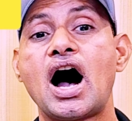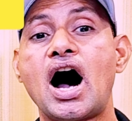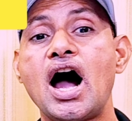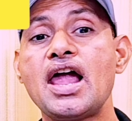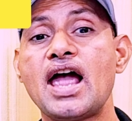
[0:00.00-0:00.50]

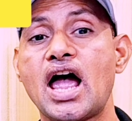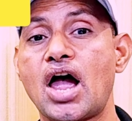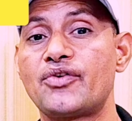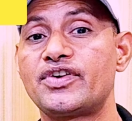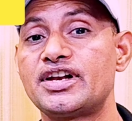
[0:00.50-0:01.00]
I
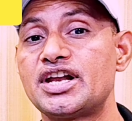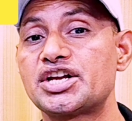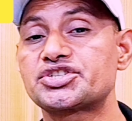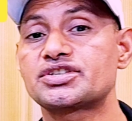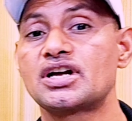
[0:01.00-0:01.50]
have
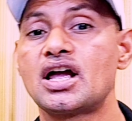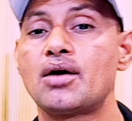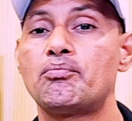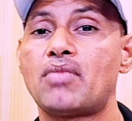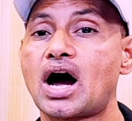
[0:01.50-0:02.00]
finished
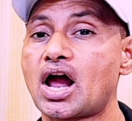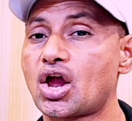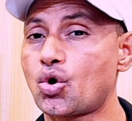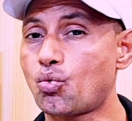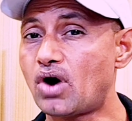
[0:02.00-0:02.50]

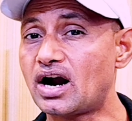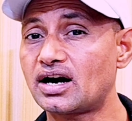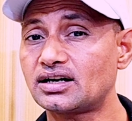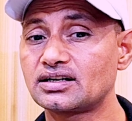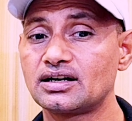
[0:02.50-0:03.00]
my
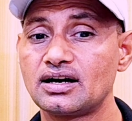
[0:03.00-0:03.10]
work.